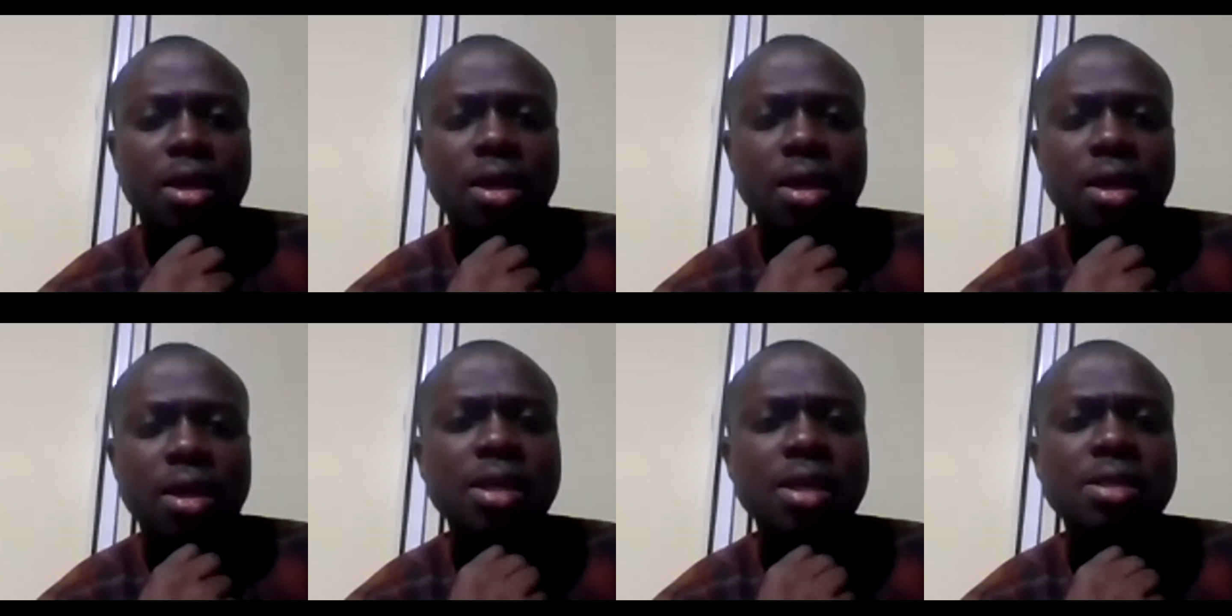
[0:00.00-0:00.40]

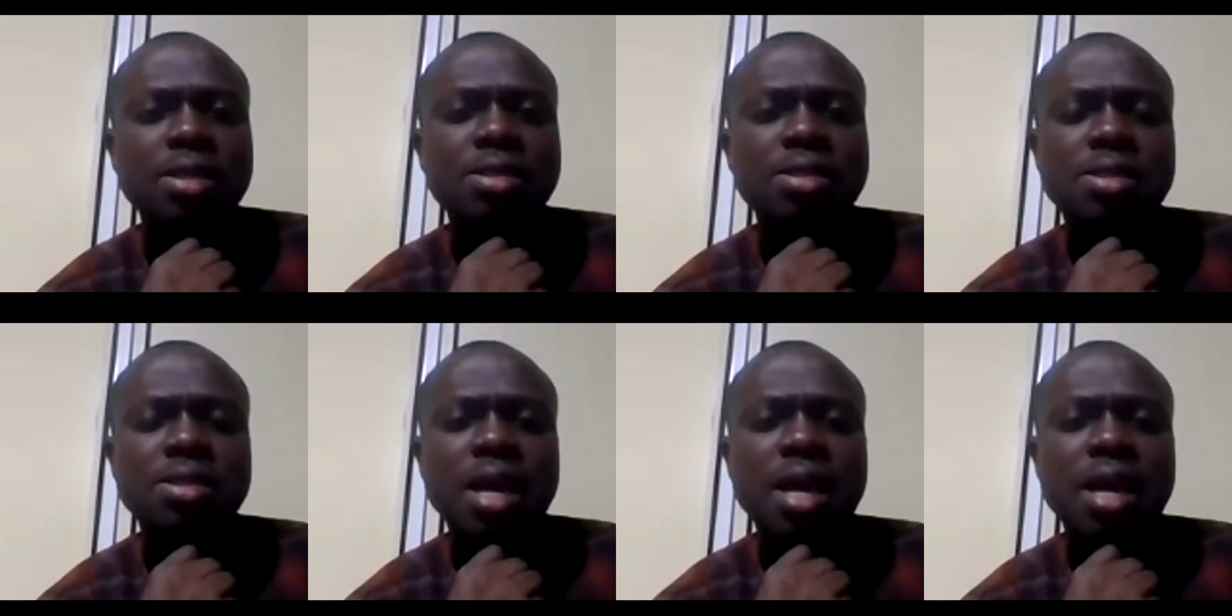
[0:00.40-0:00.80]

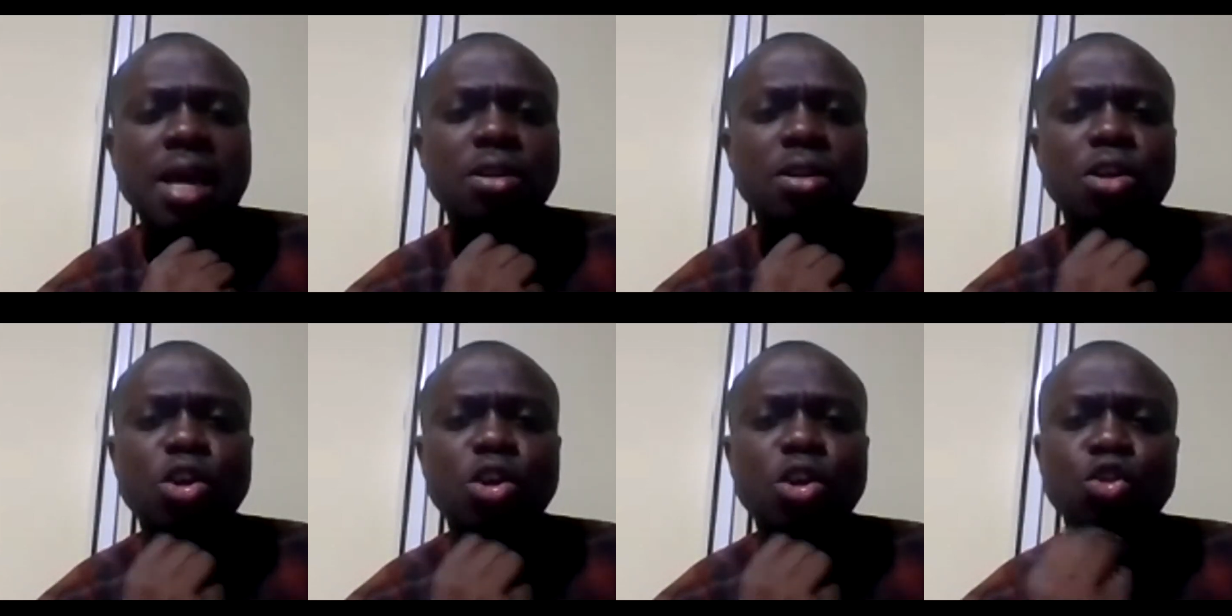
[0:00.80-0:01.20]
is
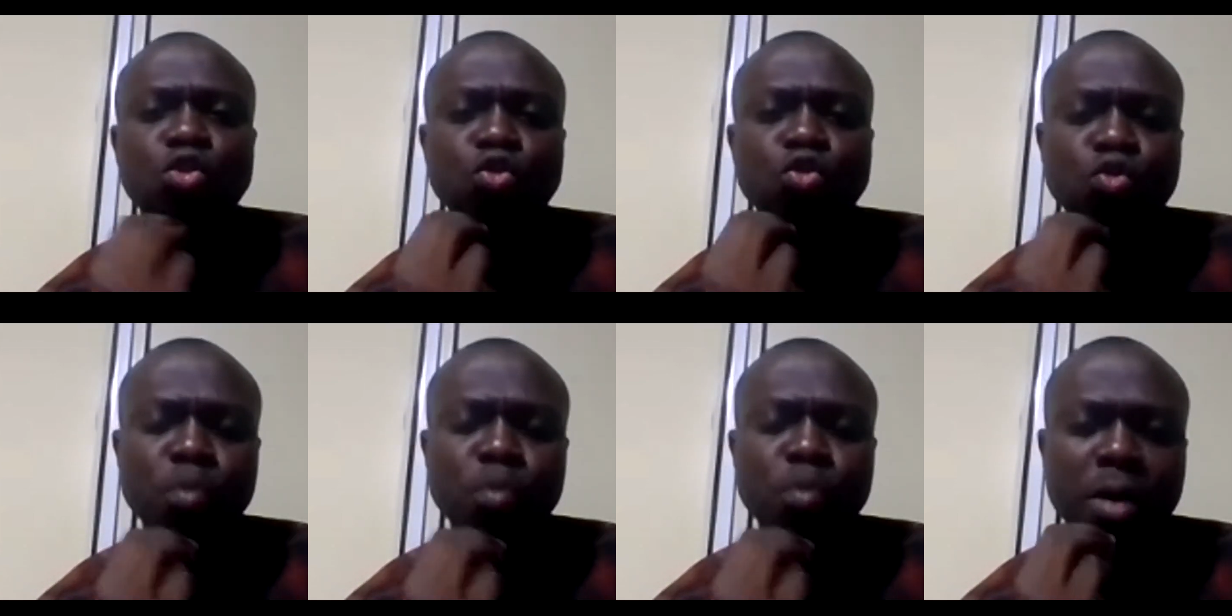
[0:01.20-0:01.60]
that
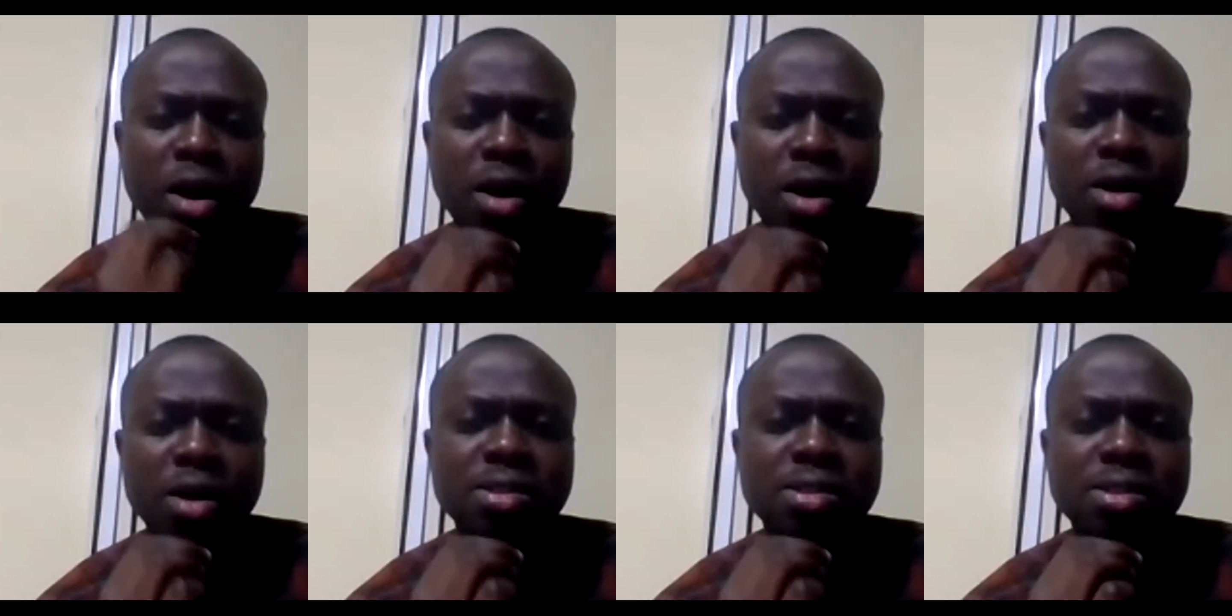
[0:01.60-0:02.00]
you
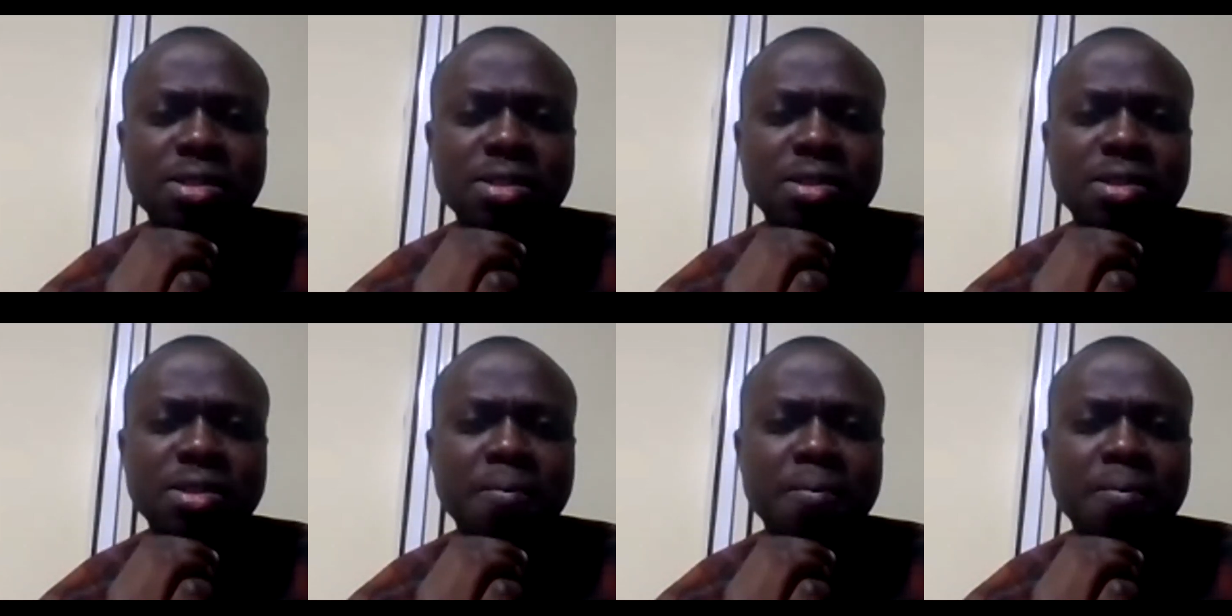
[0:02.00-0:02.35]
must